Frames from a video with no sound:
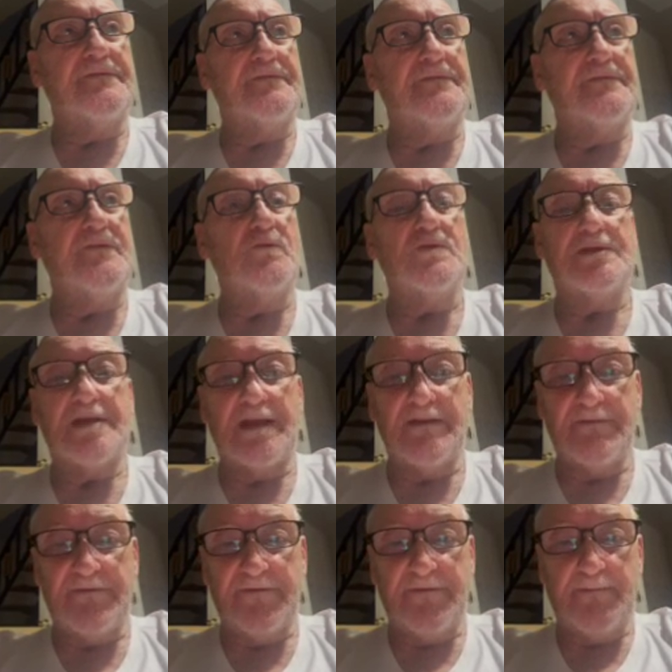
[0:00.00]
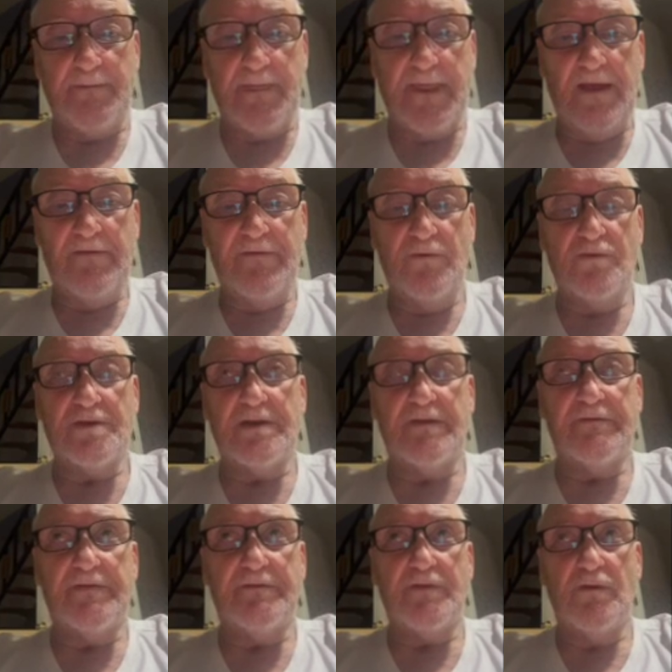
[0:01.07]

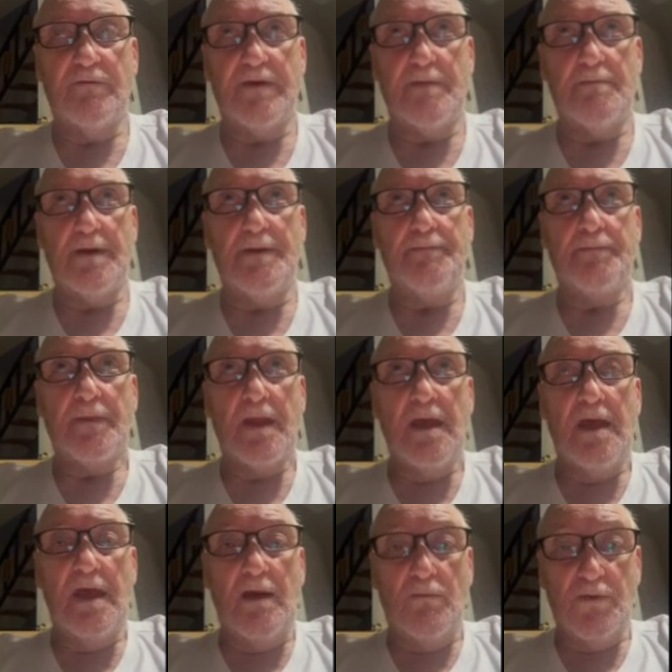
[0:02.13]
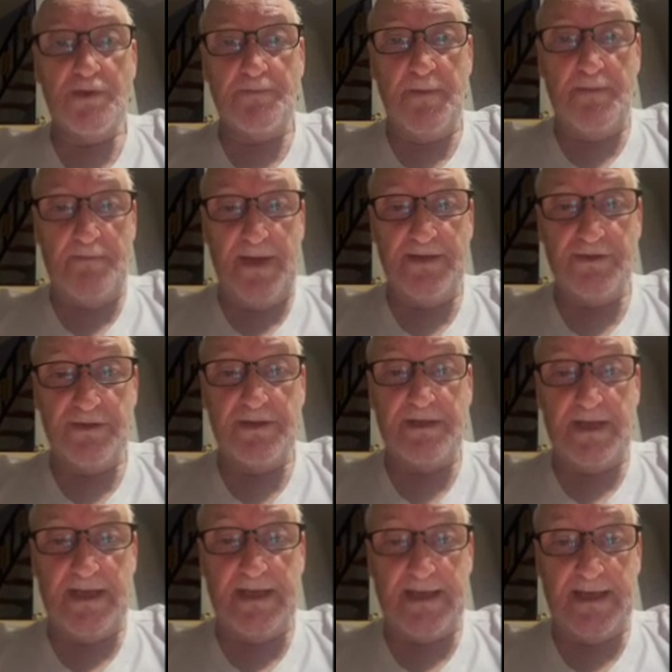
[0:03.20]
14th of November was my pension
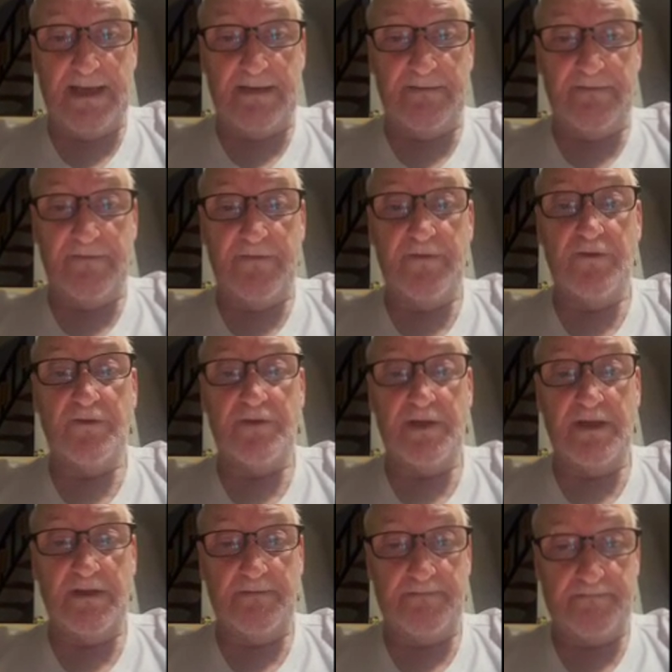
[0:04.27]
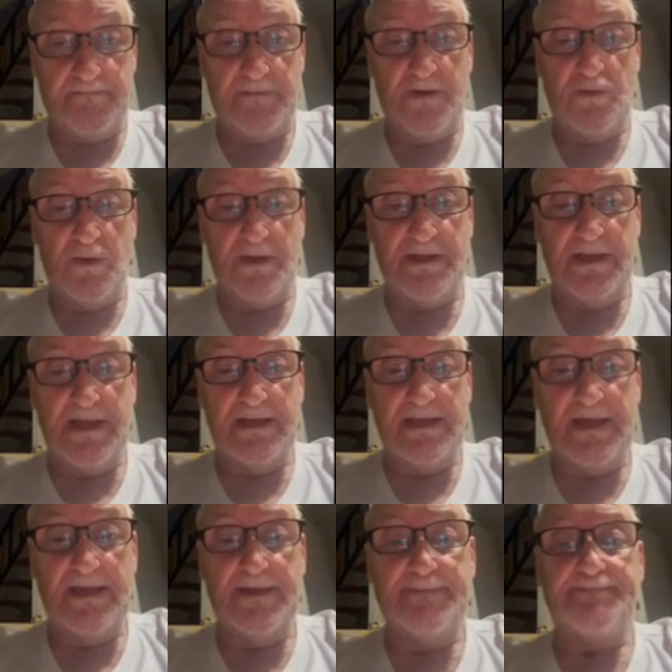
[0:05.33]
day again for the 28th
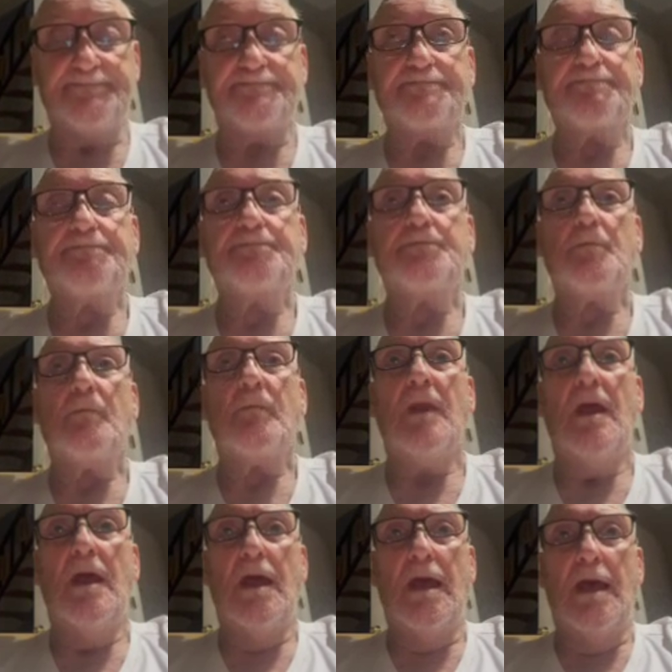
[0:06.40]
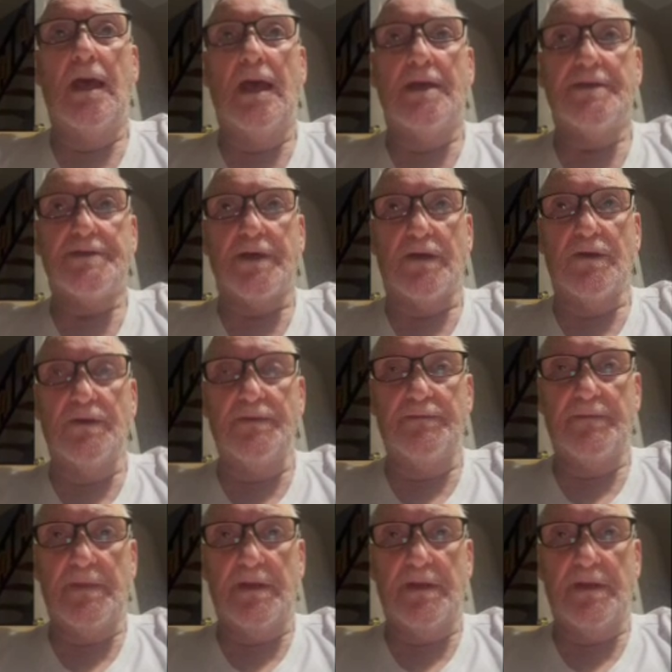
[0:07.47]
day. So